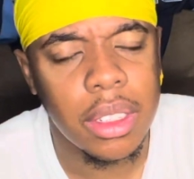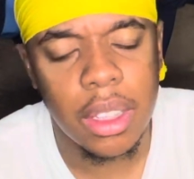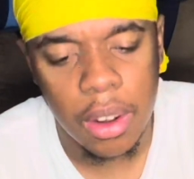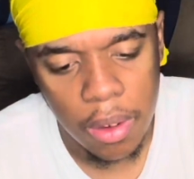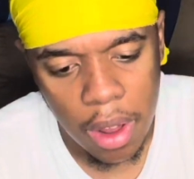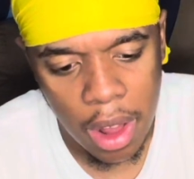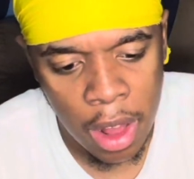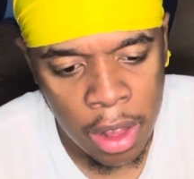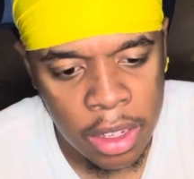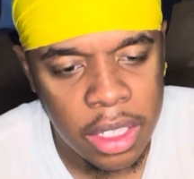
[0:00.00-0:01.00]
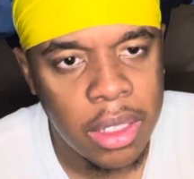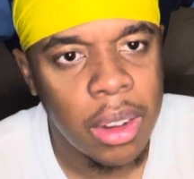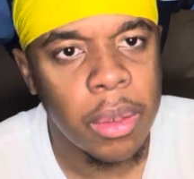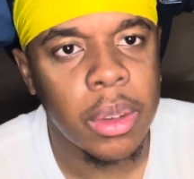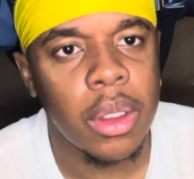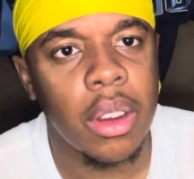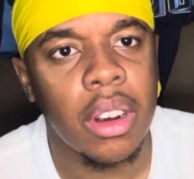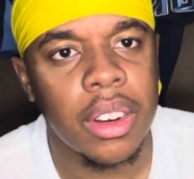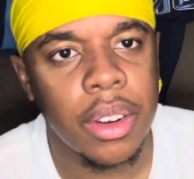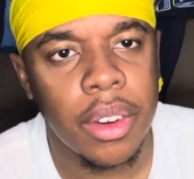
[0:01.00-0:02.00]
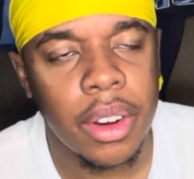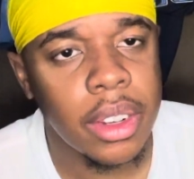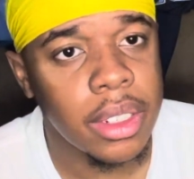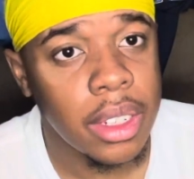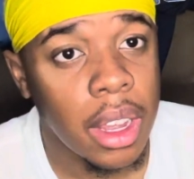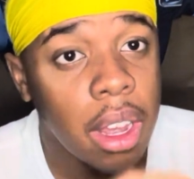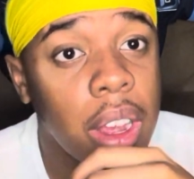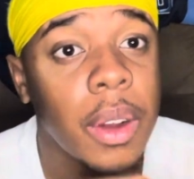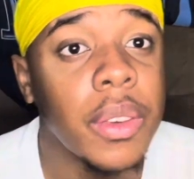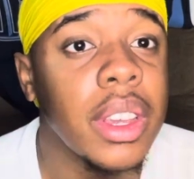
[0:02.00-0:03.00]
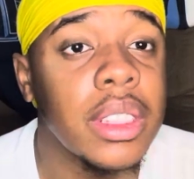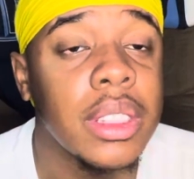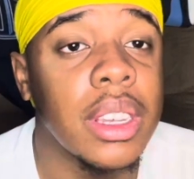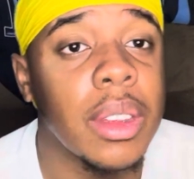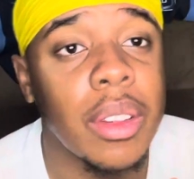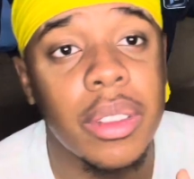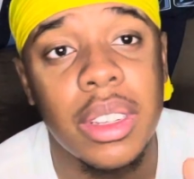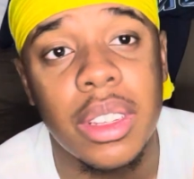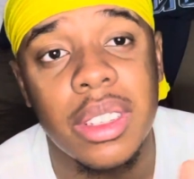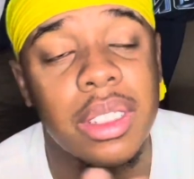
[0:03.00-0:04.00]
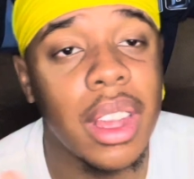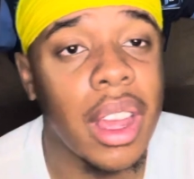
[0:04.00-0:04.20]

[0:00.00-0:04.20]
Now, let's start with the glare grades of each team that was in this